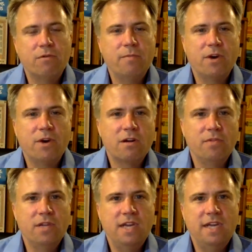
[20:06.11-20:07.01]

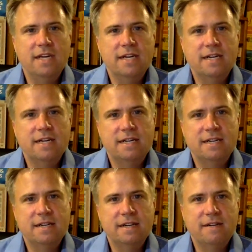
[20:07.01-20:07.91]
remarkably
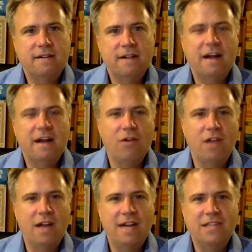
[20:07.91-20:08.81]

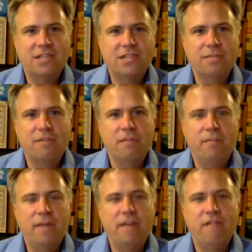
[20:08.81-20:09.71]
outlining some of the
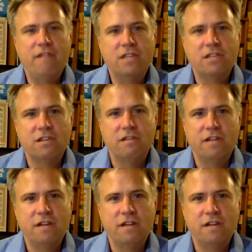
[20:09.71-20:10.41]
benefits of